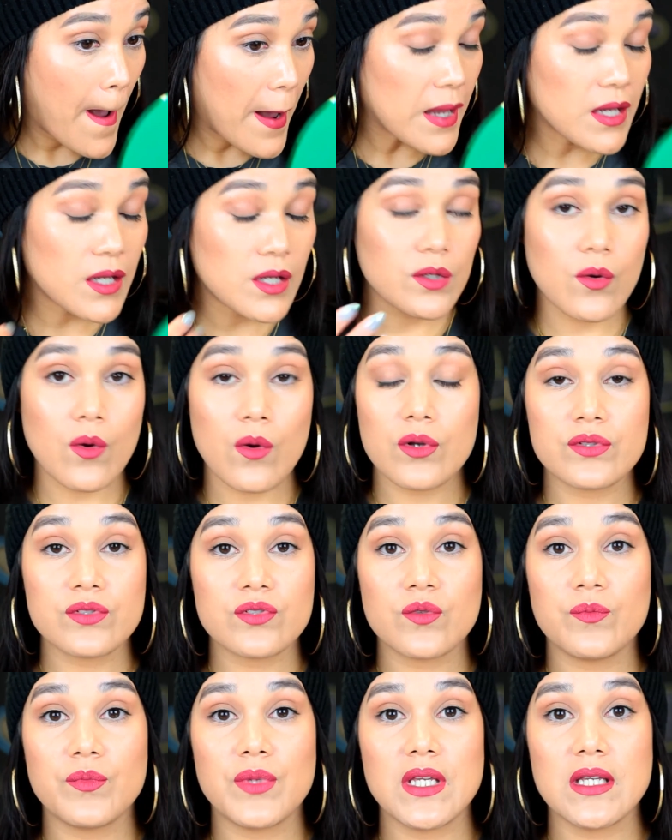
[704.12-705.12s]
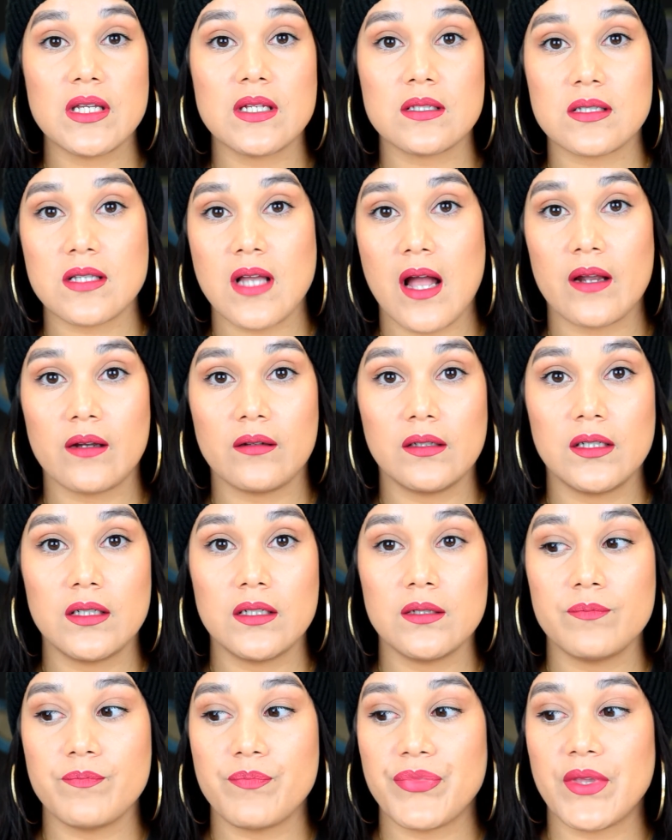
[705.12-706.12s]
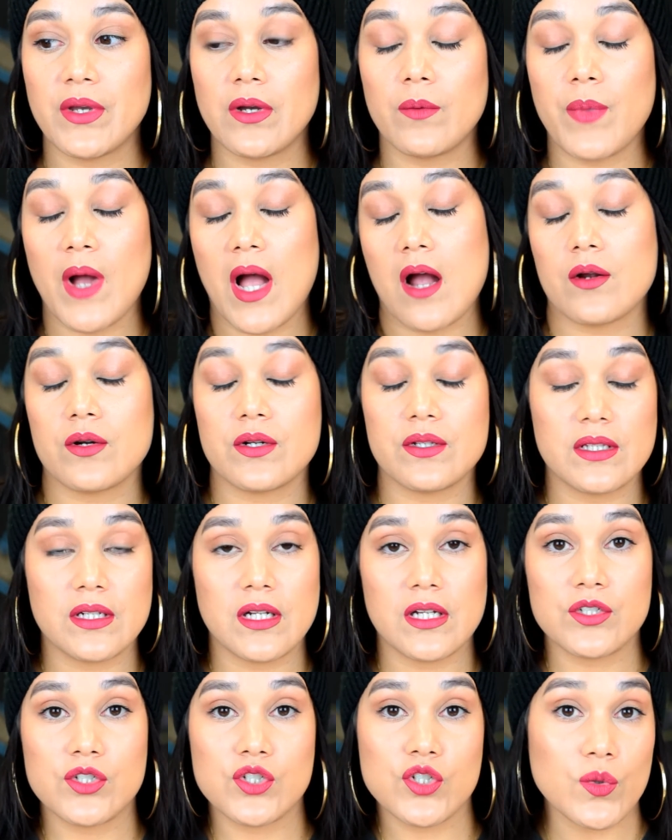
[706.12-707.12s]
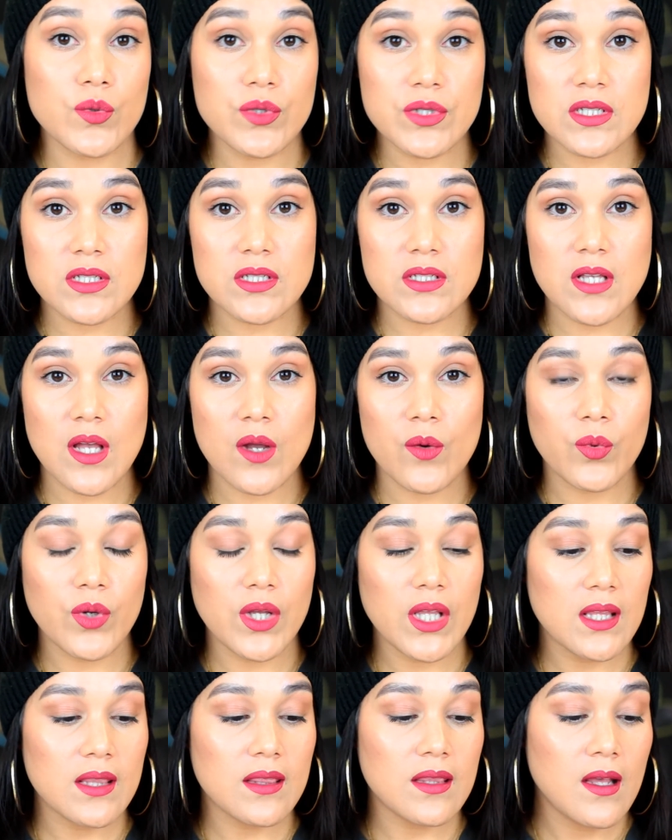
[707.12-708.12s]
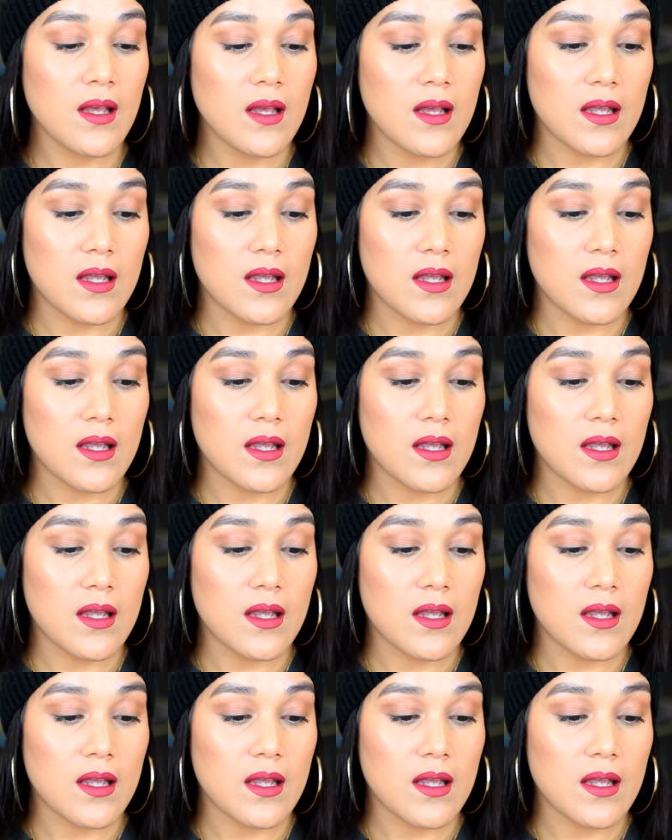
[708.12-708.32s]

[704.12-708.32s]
it could also be entirely the powder that I chose to set with.